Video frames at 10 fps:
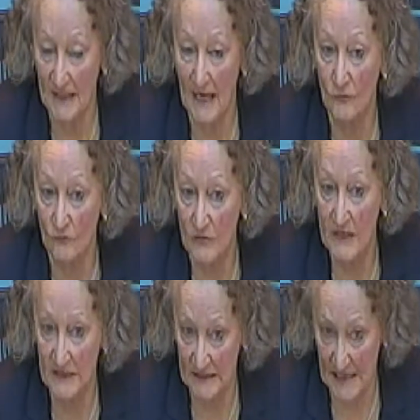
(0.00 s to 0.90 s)
and
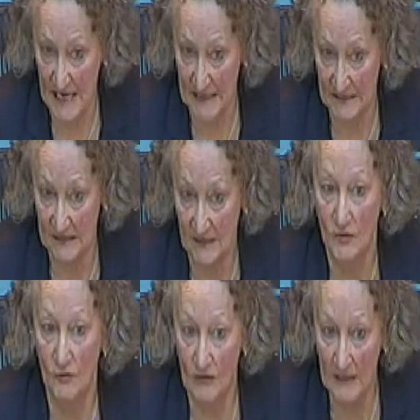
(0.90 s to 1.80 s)
reassess
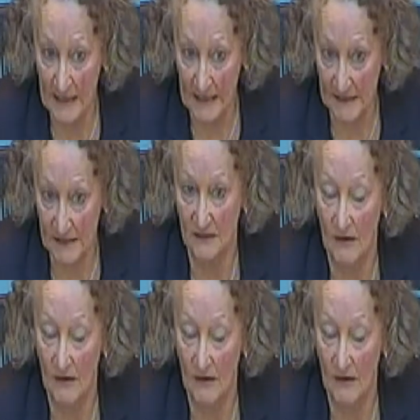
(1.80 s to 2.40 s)
the release